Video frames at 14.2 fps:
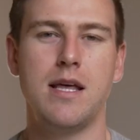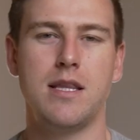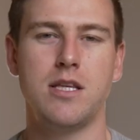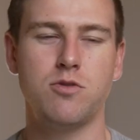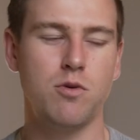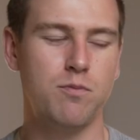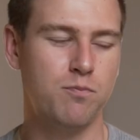
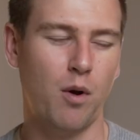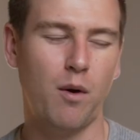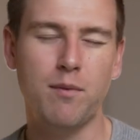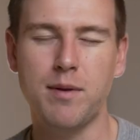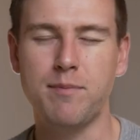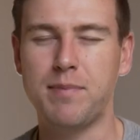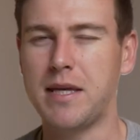this would
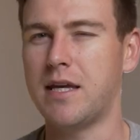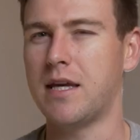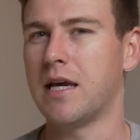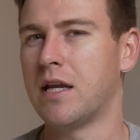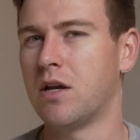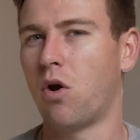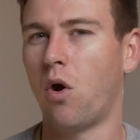probably
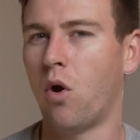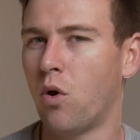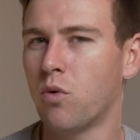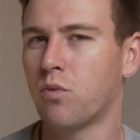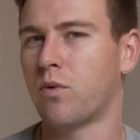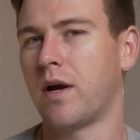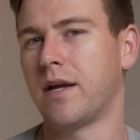be an
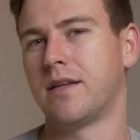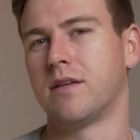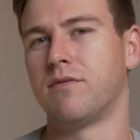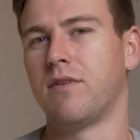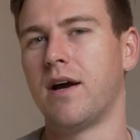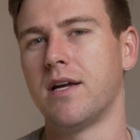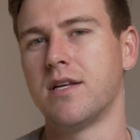all right
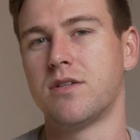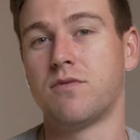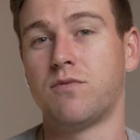device